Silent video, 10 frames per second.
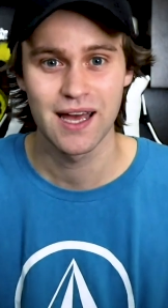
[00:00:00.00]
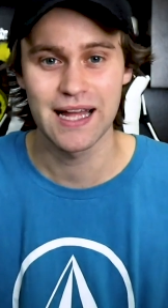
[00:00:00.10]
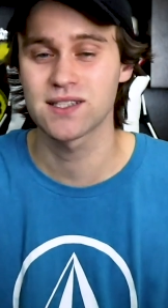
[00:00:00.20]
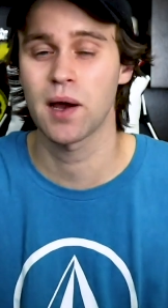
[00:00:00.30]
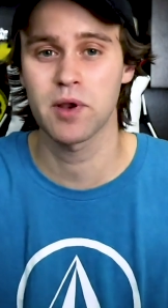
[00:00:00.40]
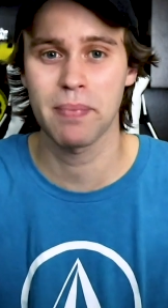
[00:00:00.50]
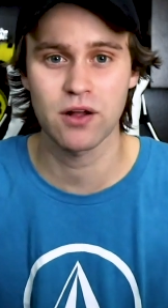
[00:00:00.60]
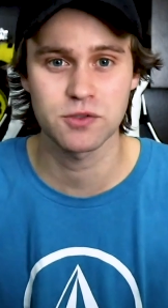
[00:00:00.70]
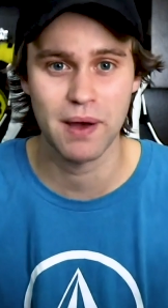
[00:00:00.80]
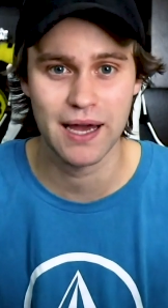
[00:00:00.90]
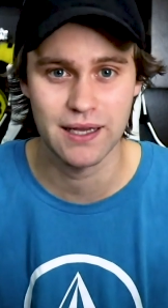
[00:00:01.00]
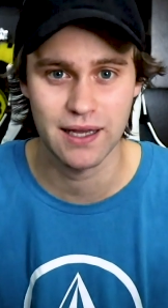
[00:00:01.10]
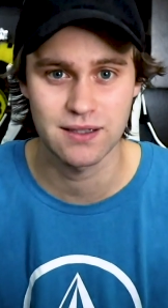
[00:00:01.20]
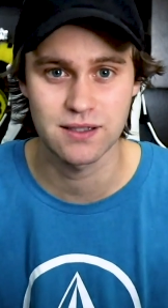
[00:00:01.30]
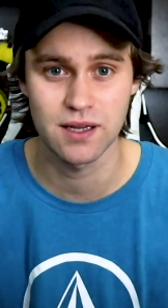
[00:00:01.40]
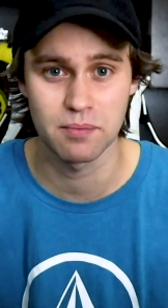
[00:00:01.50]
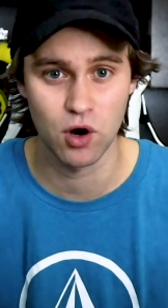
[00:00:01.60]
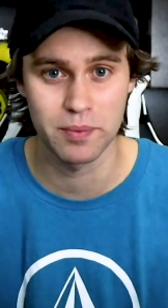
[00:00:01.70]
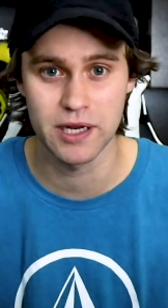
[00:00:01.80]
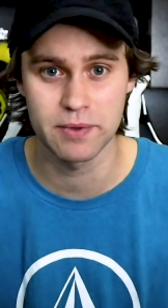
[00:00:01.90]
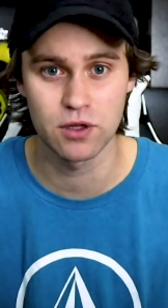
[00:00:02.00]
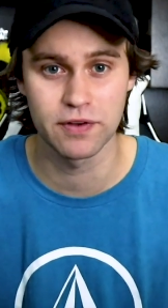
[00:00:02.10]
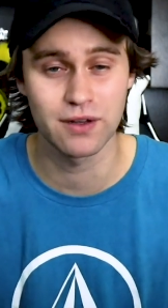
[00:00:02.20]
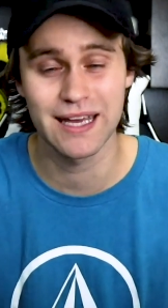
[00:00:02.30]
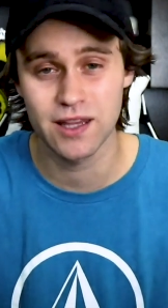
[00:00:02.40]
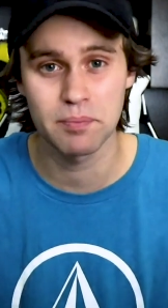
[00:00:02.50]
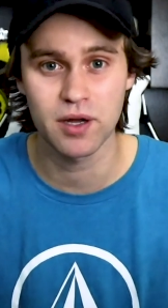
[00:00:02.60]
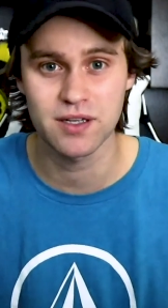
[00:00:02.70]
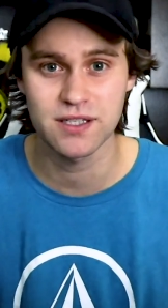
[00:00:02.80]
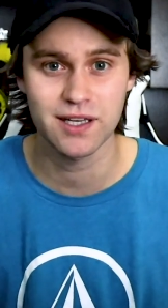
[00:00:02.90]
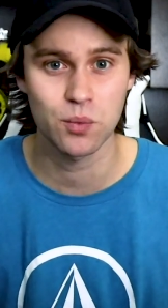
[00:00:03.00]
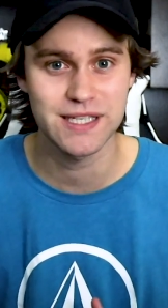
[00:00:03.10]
It's time to bounce back against Arminia Bielefeld in the Bundesliga.